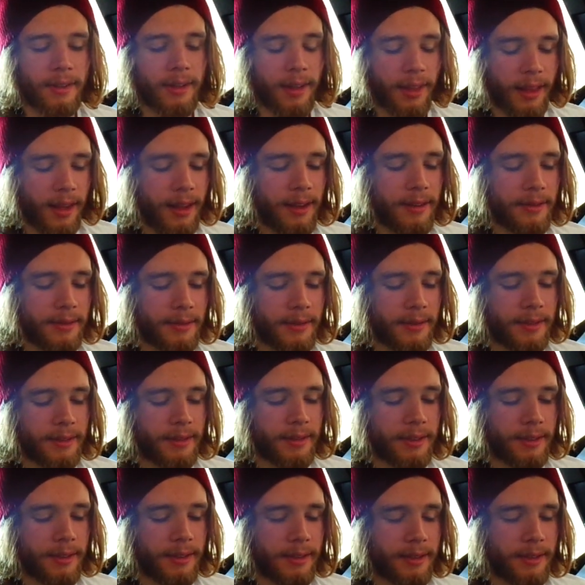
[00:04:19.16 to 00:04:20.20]
Live.
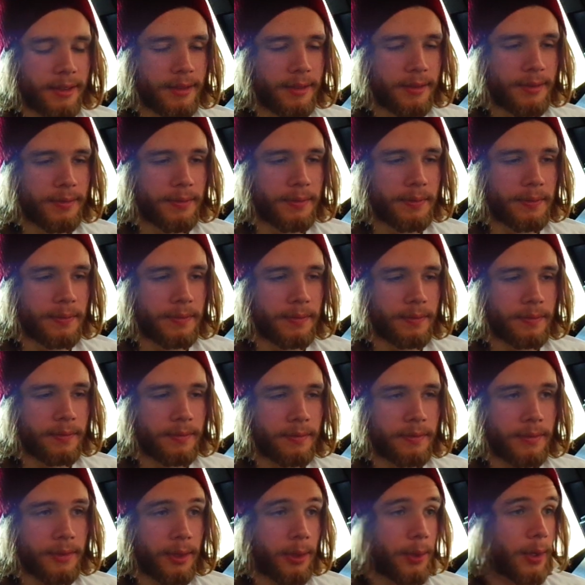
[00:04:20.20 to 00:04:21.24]

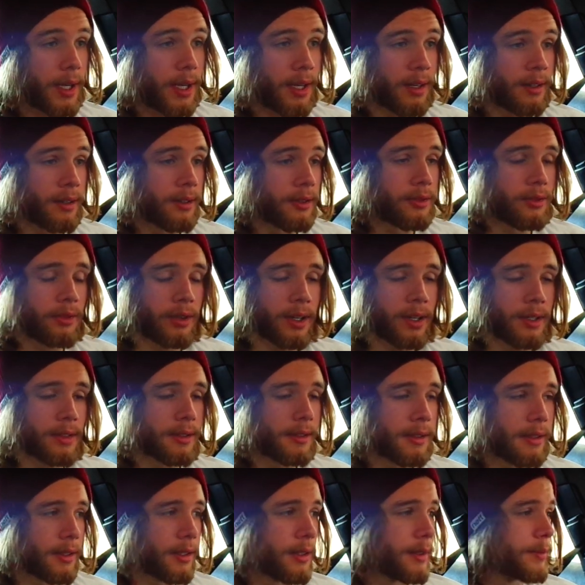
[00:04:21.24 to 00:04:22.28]
So eat, drink,
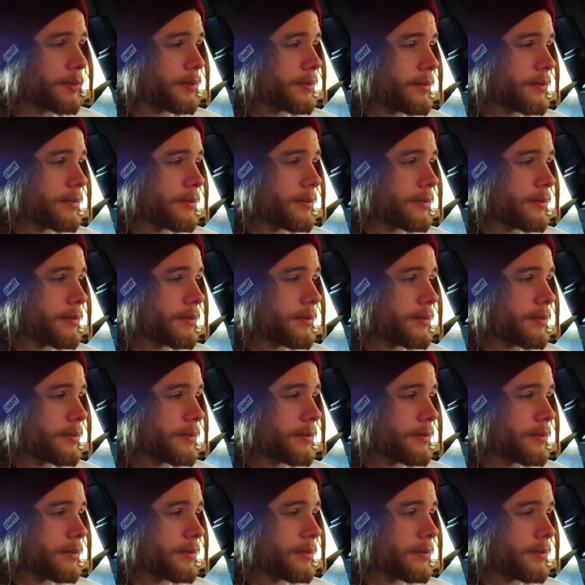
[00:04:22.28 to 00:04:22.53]
sleep,